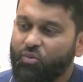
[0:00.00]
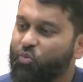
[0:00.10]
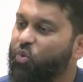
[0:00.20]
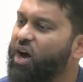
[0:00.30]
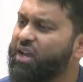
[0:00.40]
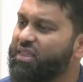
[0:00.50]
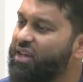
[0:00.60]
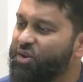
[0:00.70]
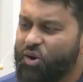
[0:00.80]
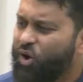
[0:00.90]
Why
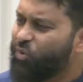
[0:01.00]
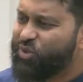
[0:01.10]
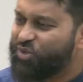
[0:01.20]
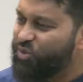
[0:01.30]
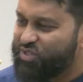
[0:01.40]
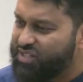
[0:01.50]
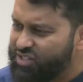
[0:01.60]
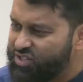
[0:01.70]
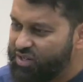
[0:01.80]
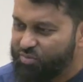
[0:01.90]
then are we so
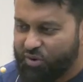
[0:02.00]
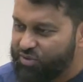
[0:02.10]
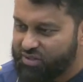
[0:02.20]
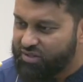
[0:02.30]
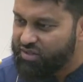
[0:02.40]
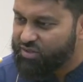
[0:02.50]
stingy, brothers